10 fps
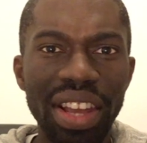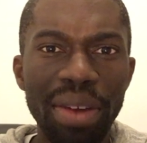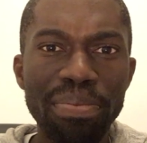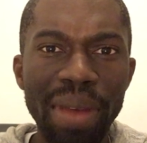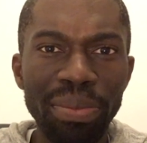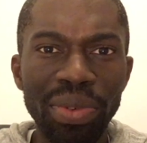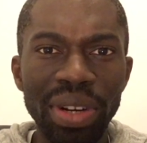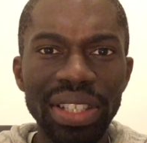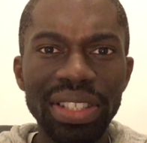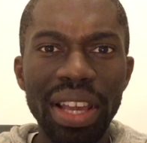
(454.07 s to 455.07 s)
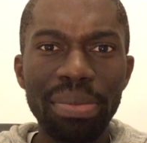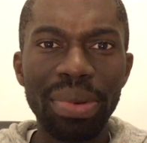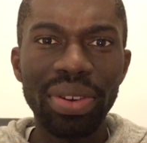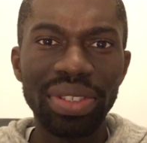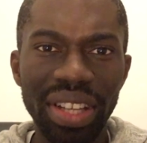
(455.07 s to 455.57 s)
memories
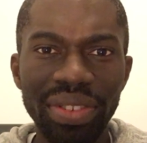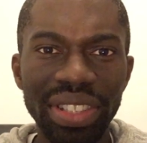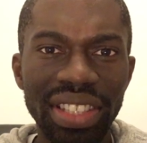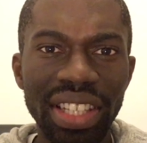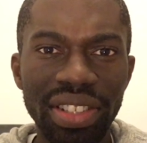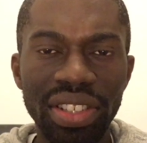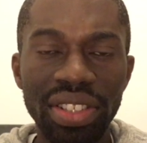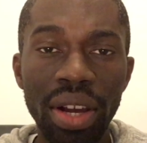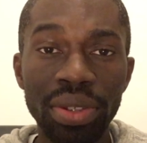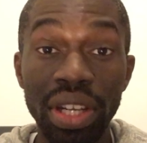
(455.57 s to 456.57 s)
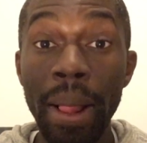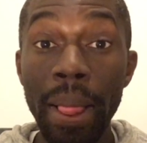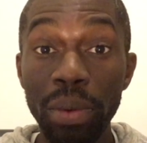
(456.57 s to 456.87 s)
because there is a sense of nostalgia,